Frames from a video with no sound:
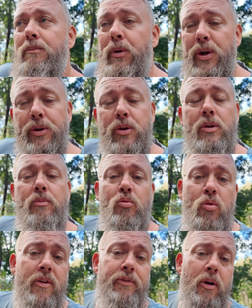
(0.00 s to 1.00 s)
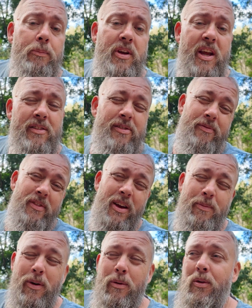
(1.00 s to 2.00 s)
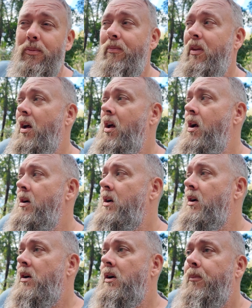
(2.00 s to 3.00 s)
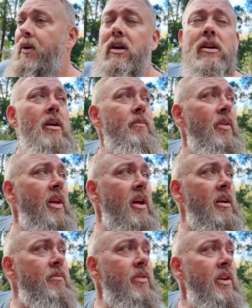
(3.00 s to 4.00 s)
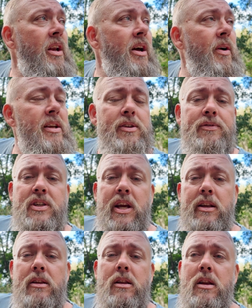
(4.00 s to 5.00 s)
Been good. Rooftop tents, no problem. But you know, as I've said,